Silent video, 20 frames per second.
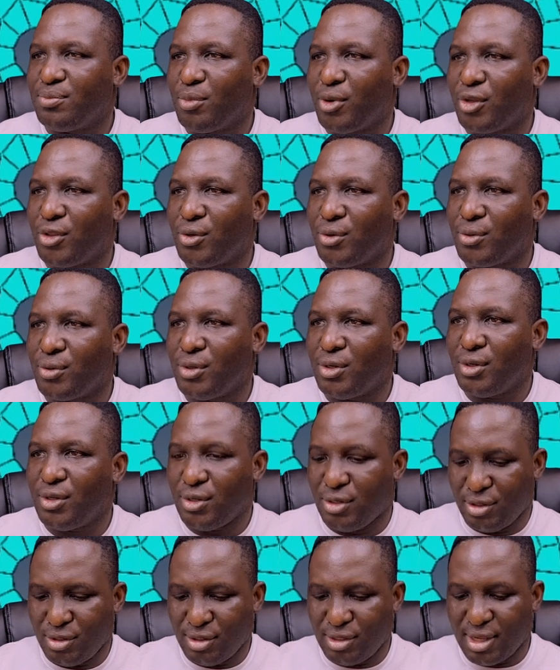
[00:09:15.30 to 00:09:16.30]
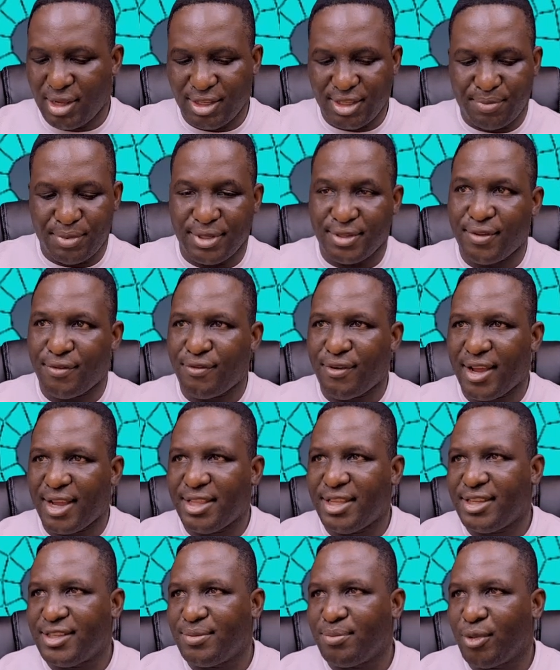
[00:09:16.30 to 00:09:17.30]
model. So I'll specify
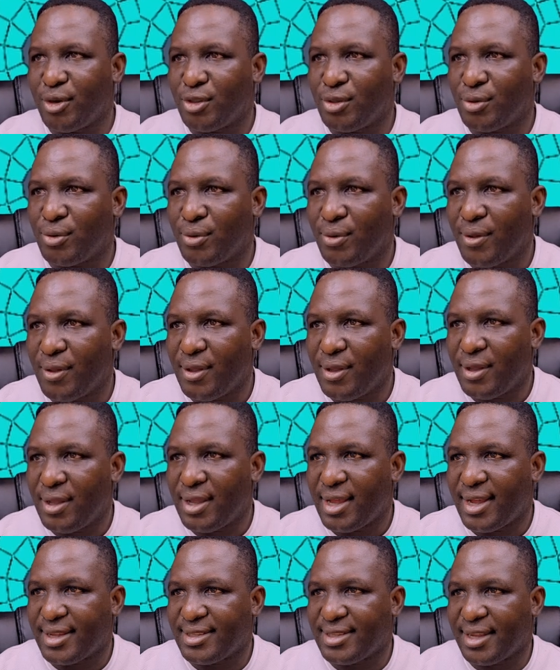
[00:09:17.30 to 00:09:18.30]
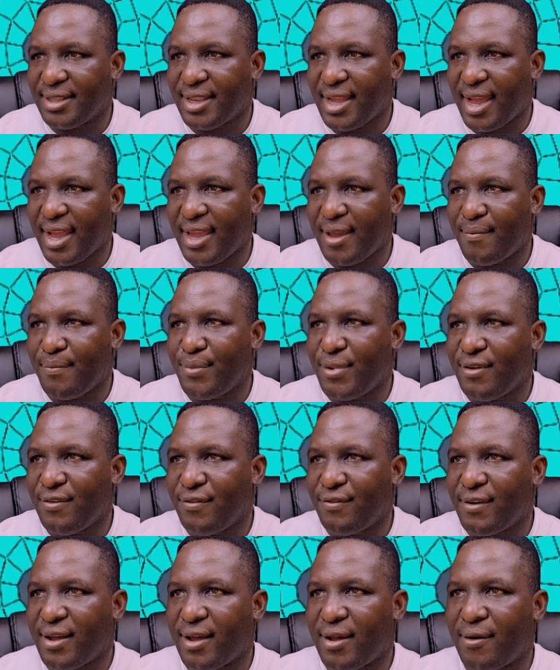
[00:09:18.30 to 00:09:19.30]
this model as an IMP
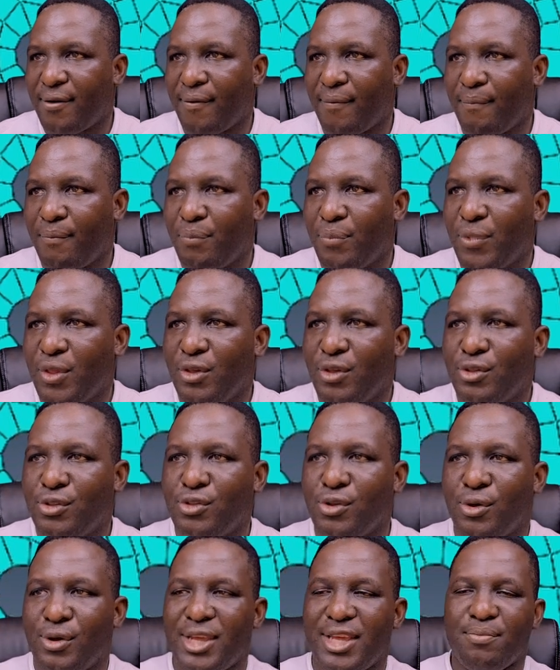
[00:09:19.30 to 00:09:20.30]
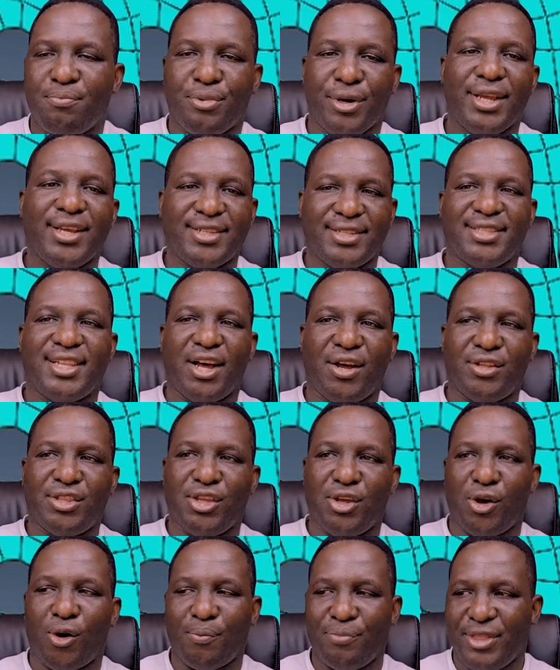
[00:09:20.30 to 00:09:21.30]
file. So it brings now the
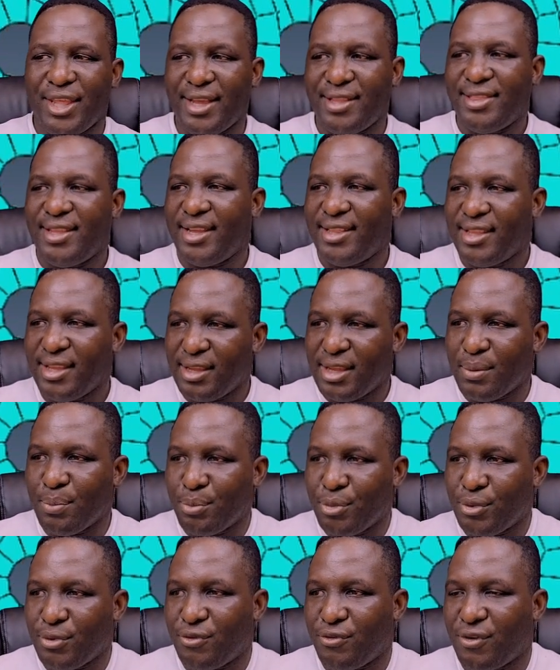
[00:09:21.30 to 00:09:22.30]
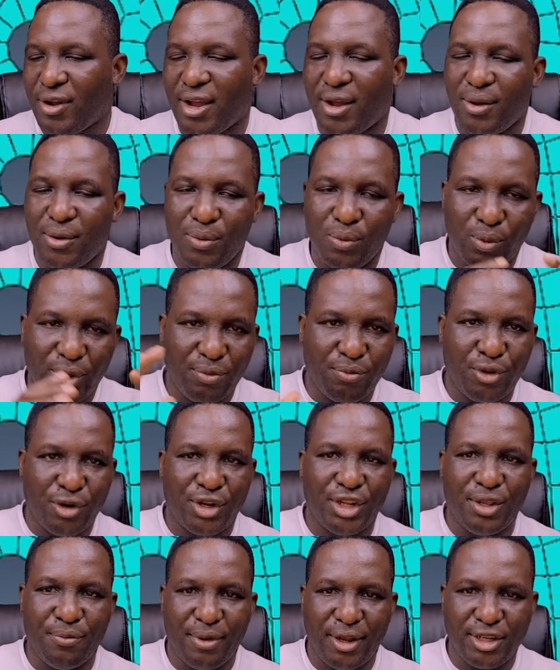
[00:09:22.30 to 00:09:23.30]
updated input file with
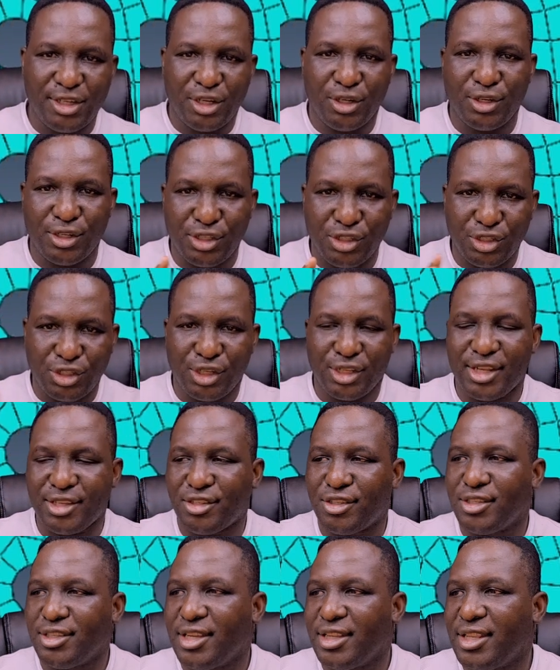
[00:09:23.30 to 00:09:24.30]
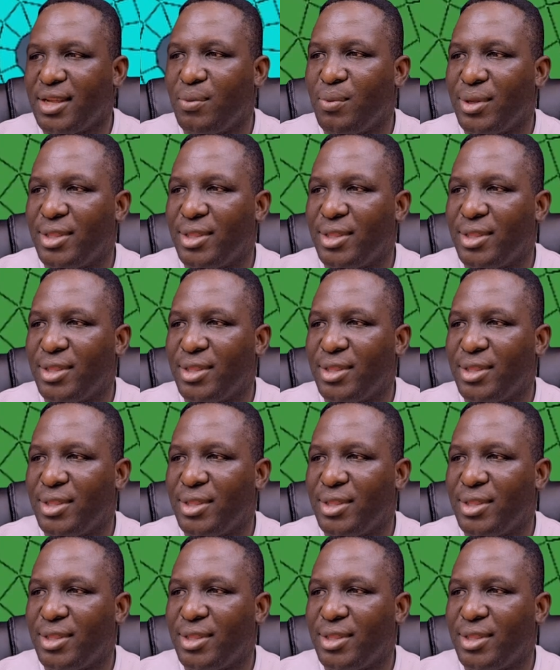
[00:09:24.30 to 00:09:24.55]
periodic boundary condition associated